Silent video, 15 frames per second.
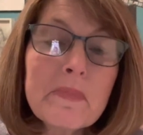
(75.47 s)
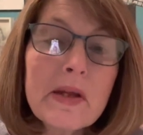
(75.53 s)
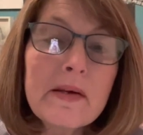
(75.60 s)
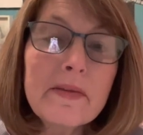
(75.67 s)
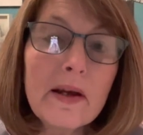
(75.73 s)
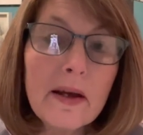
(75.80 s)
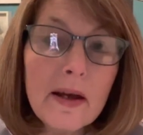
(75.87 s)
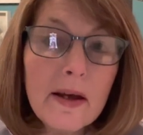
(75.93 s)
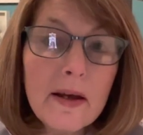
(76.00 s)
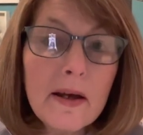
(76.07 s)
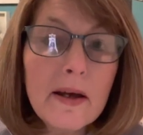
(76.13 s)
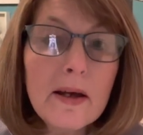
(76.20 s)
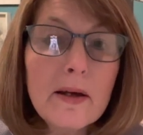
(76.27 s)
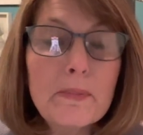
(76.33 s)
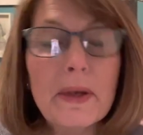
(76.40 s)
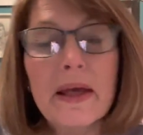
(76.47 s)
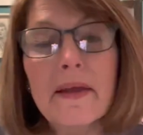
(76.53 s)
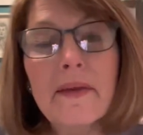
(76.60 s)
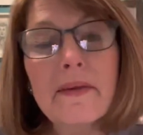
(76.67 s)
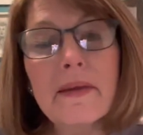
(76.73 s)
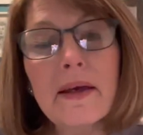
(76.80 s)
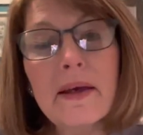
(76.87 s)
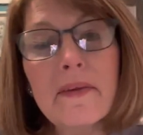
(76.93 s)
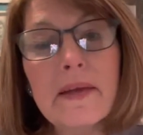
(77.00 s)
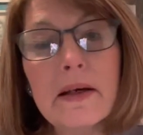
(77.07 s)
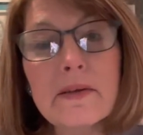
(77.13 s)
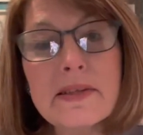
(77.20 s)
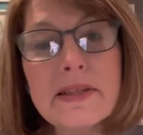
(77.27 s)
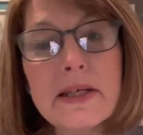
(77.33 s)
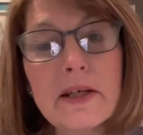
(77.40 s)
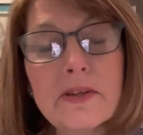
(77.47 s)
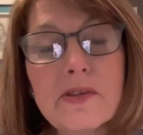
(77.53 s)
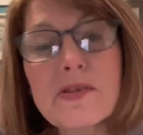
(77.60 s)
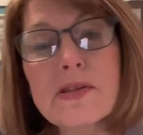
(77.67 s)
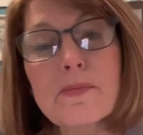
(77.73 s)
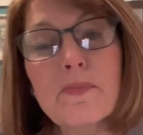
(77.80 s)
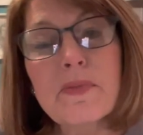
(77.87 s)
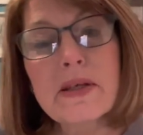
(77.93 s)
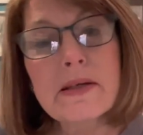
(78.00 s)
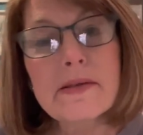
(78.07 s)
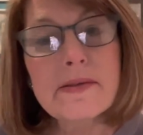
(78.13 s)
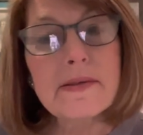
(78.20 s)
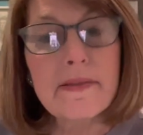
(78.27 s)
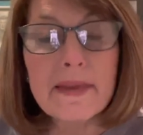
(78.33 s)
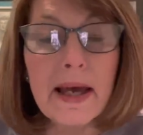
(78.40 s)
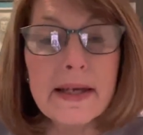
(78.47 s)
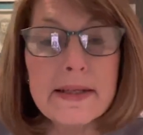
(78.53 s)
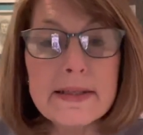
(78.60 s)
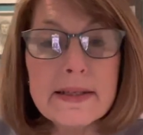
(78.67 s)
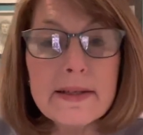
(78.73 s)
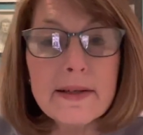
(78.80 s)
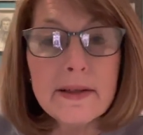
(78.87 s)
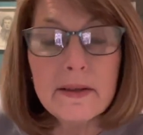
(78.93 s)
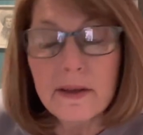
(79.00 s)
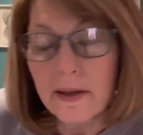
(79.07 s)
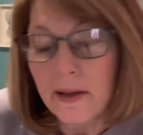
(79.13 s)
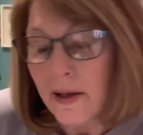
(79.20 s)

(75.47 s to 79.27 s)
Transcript: the hub and they'll tell you some things that they did.